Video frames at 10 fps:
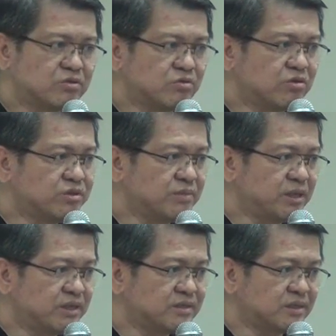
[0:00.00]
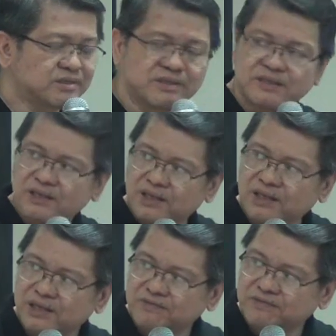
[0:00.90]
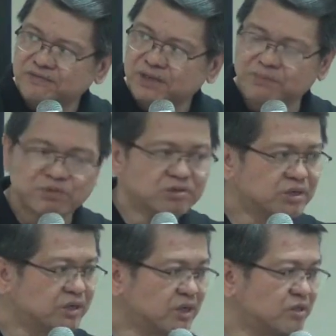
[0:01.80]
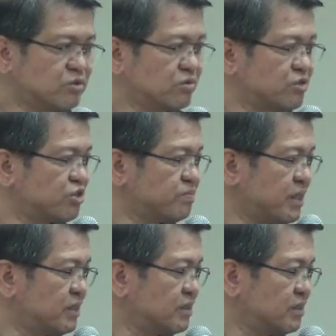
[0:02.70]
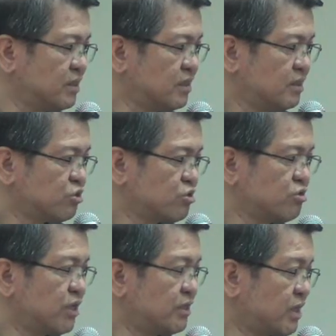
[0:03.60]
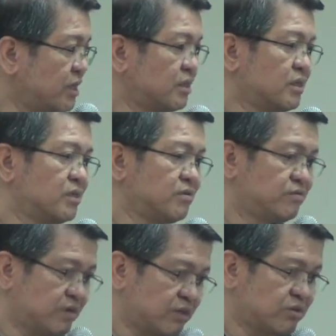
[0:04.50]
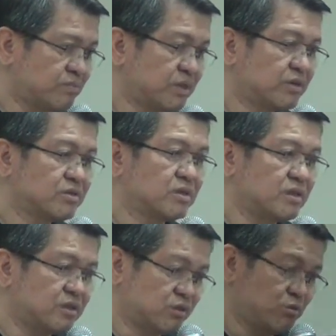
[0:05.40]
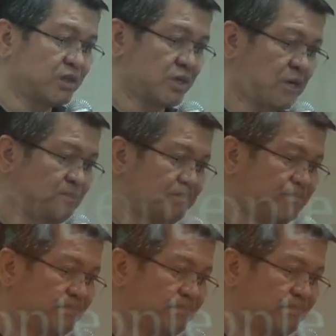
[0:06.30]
ultimately succeed in life, you have to learn how to respond to and handle failure, because it will come.